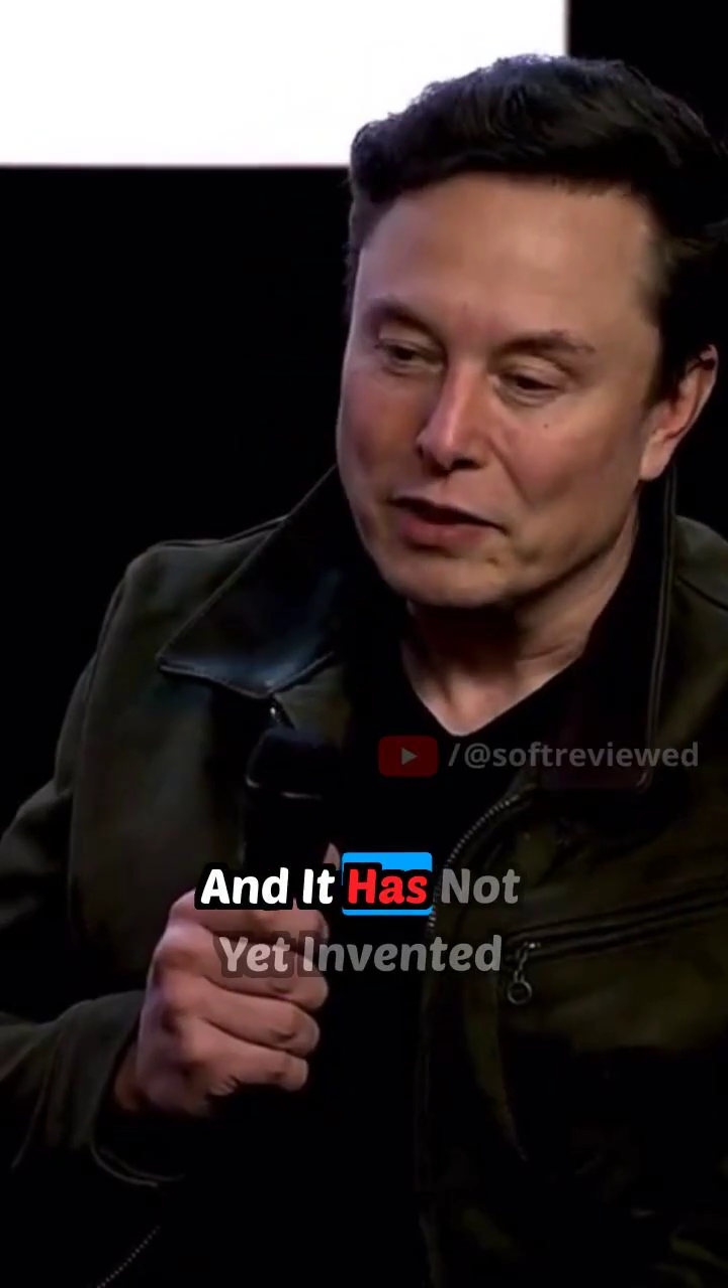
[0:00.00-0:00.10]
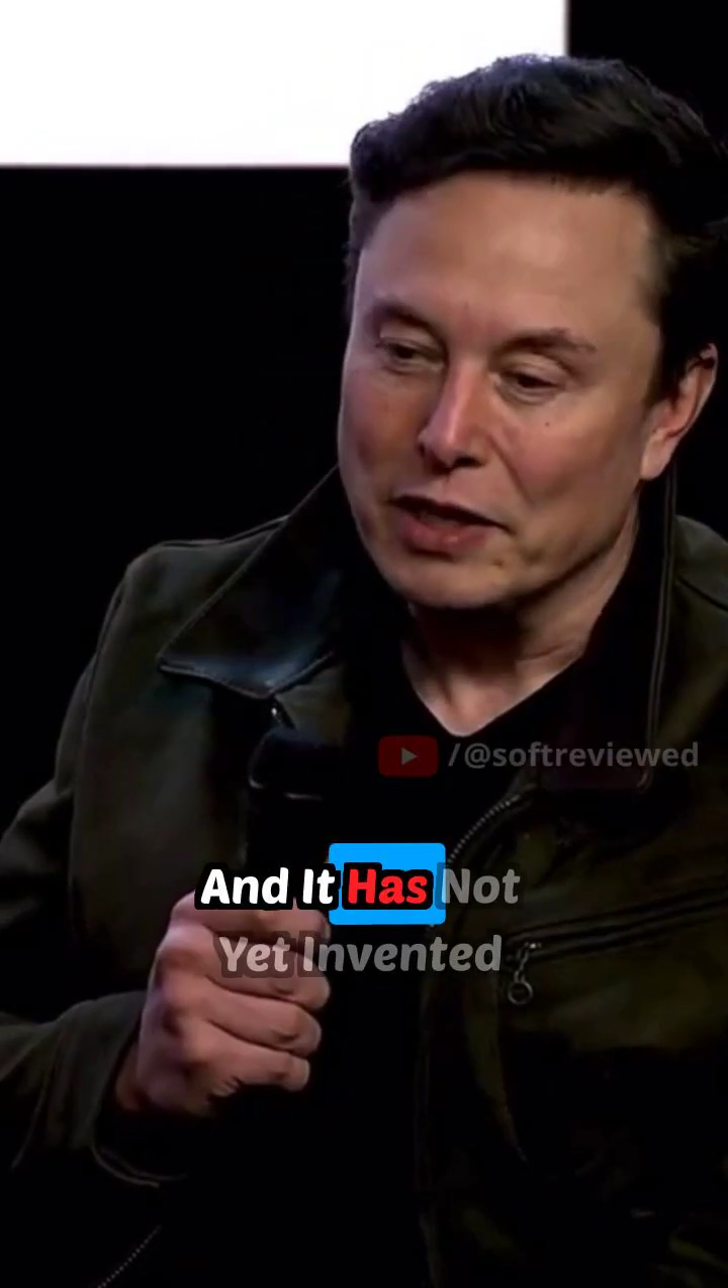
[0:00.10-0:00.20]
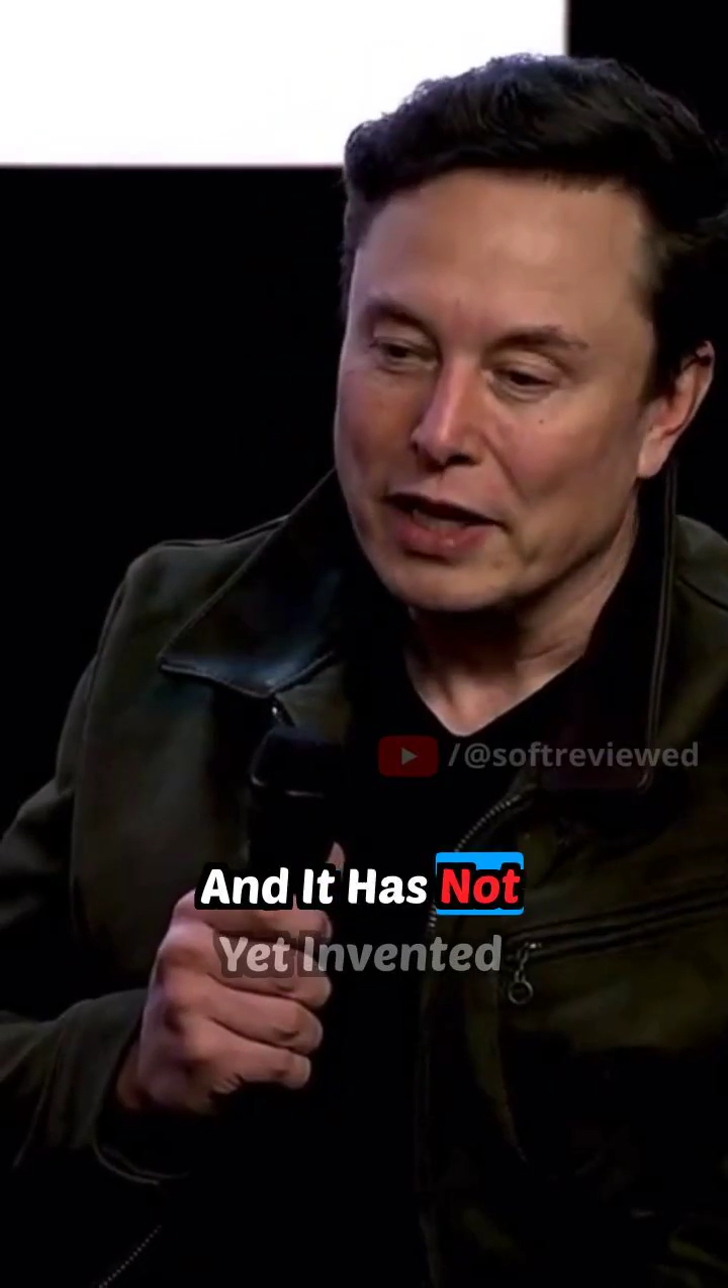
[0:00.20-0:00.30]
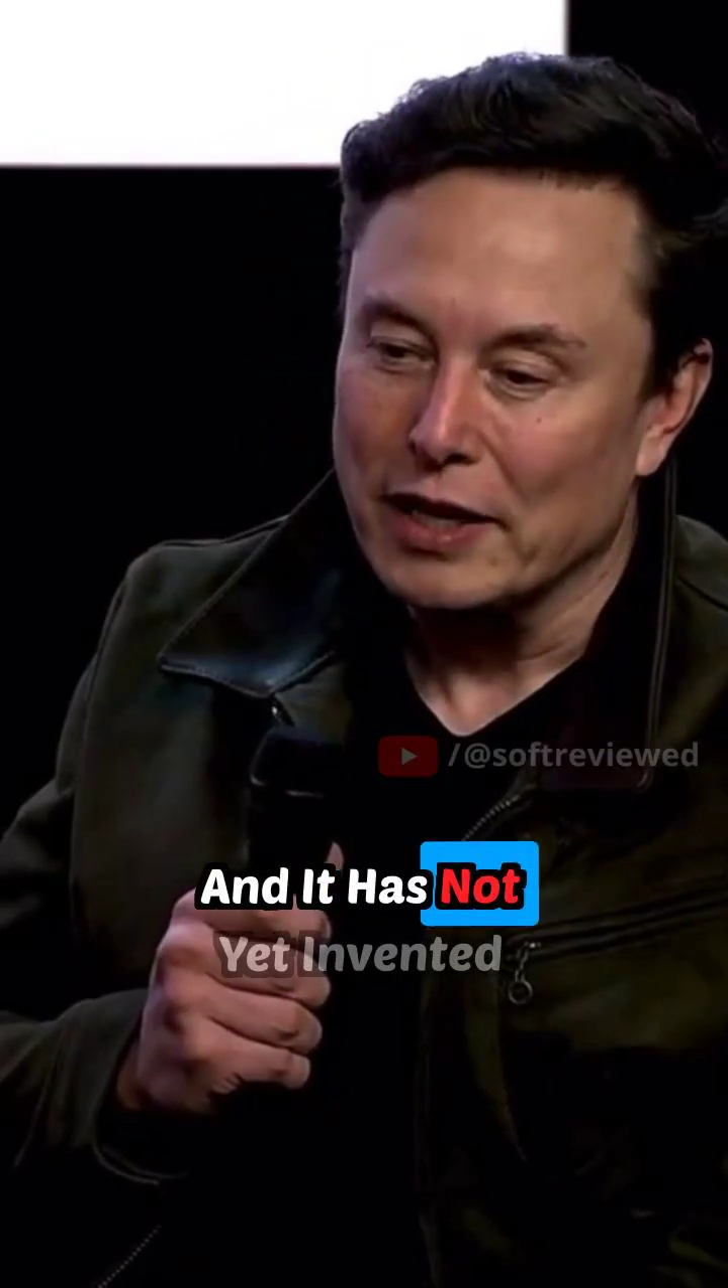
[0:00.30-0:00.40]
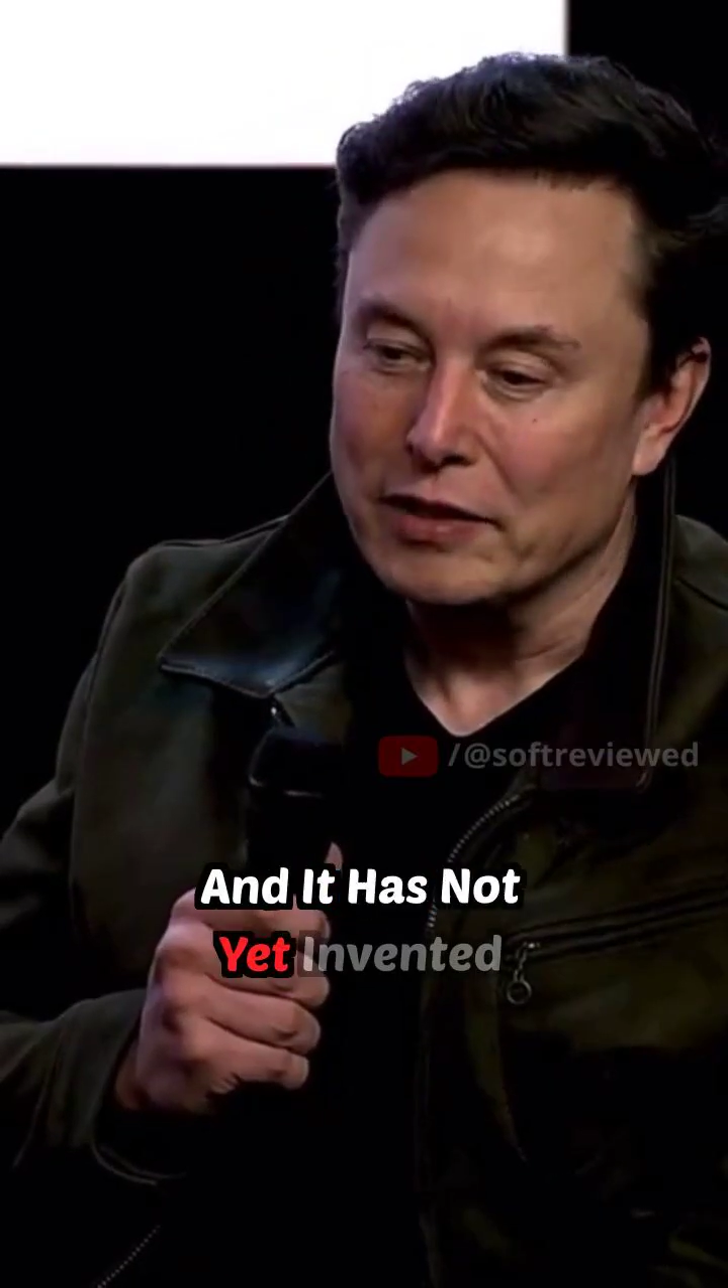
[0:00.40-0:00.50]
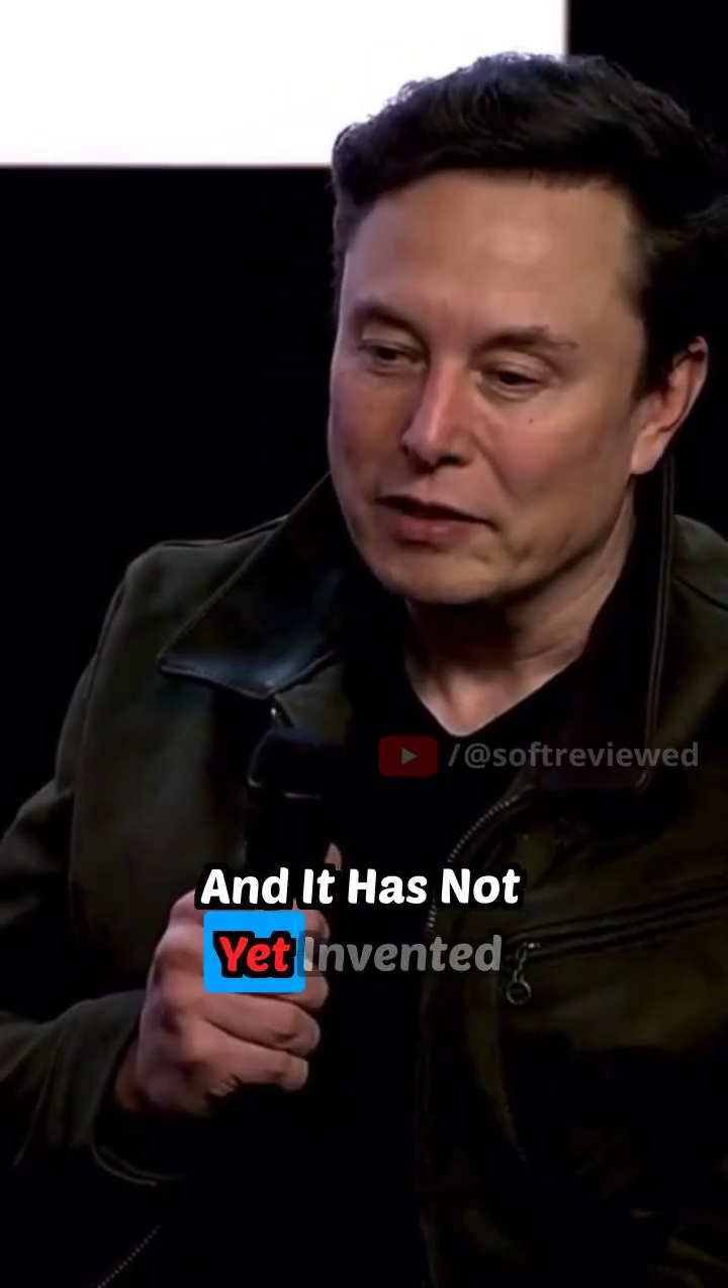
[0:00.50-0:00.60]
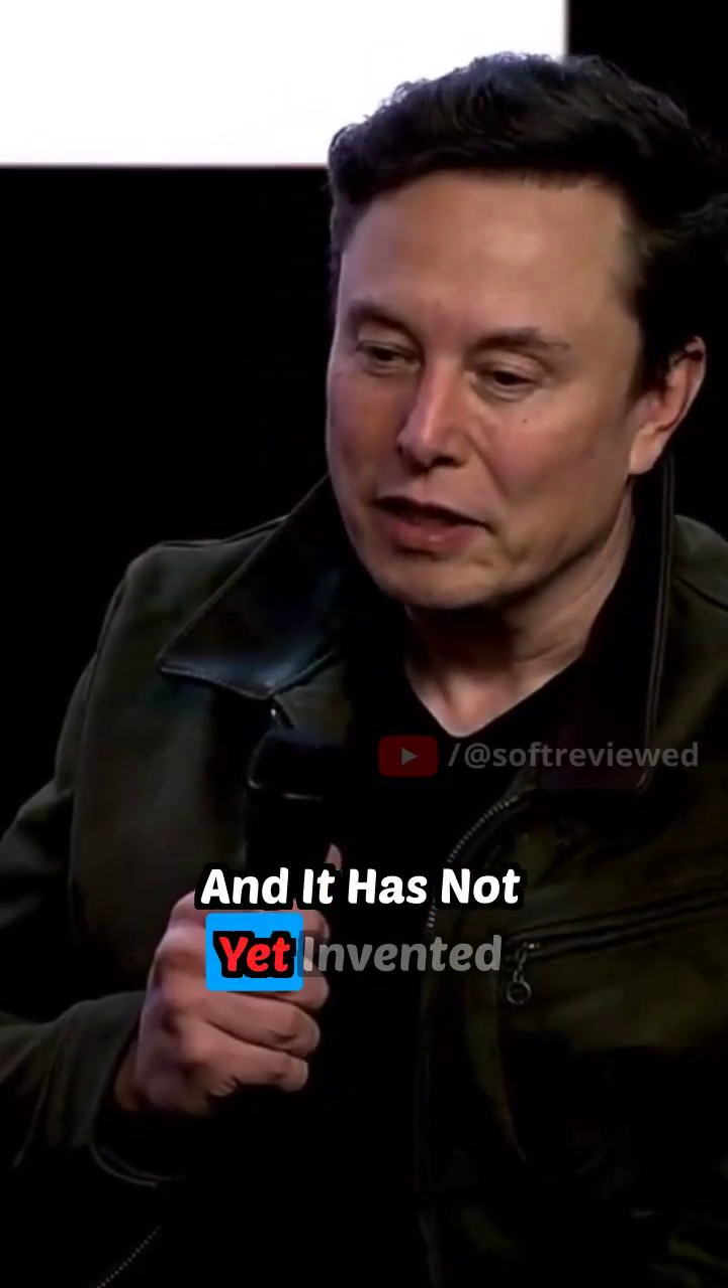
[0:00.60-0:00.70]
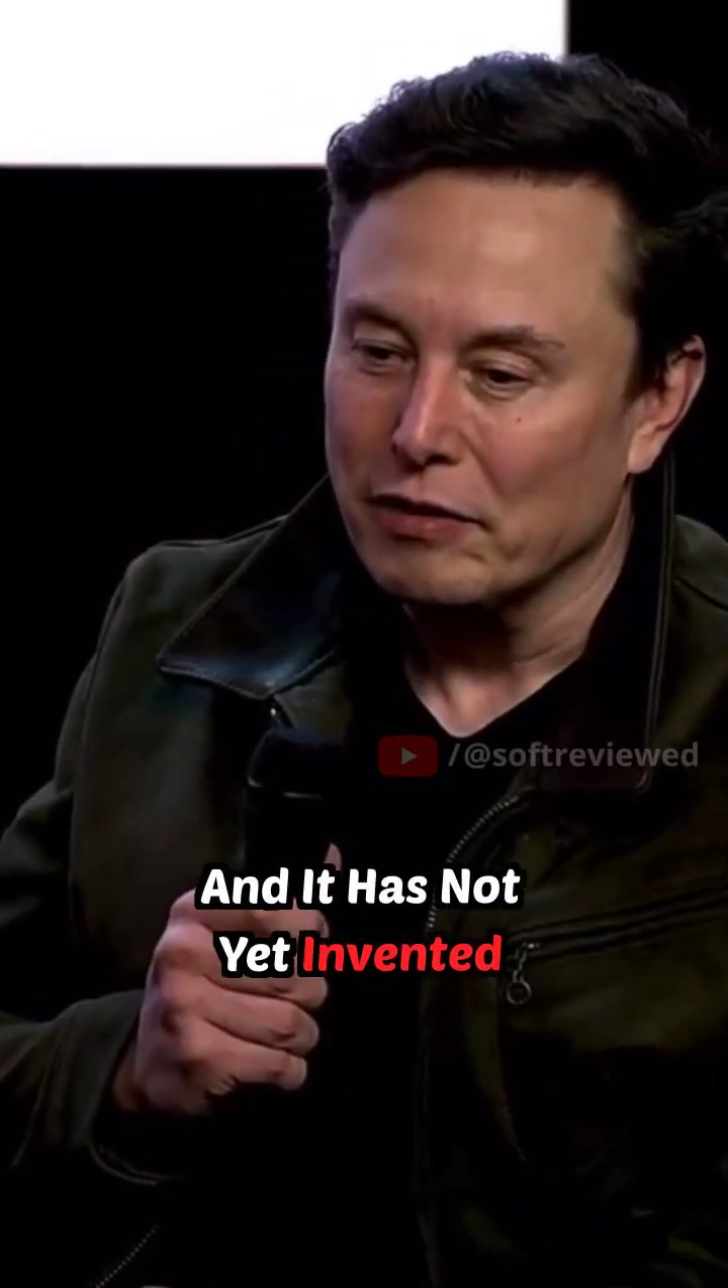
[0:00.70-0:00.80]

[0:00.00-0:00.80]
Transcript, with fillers: not yet